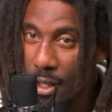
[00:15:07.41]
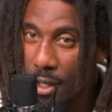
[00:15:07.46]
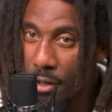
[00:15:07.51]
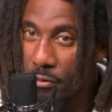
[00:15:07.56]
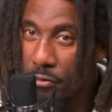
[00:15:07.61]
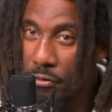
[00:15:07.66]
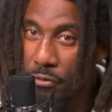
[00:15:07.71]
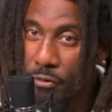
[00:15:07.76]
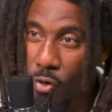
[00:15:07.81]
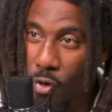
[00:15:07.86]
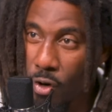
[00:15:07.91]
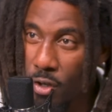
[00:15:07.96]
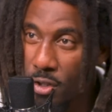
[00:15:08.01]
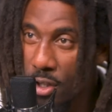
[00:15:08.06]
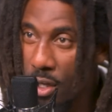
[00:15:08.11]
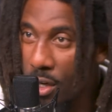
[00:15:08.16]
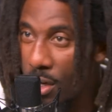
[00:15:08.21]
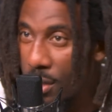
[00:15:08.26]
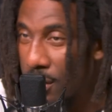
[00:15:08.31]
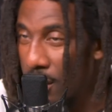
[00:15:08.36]
and force
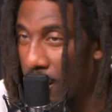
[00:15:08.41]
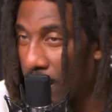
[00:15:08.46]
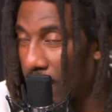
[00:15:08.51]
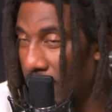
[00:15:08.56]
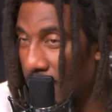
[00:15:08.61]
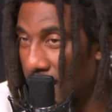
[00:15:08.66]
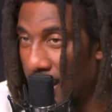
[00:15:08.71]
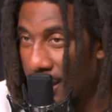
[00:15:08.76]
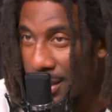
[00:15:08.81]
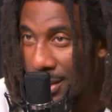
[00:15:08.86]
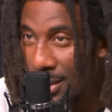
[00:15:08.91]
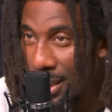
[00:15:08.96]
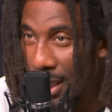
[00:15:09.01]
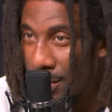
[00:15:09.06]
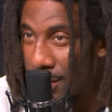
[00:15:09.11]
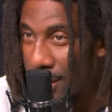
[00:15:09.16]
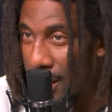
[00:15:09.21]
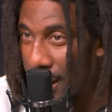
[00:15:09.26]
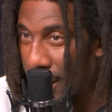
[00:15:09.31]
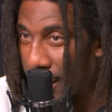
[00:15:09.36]
all at the
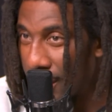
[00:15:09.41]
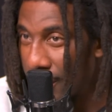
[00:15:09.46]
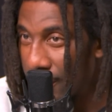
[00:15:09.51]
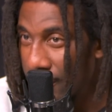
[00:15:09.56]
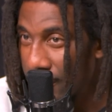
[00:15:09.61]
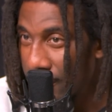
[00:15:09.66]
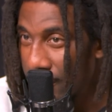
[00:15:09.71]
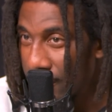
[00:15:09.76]
same time.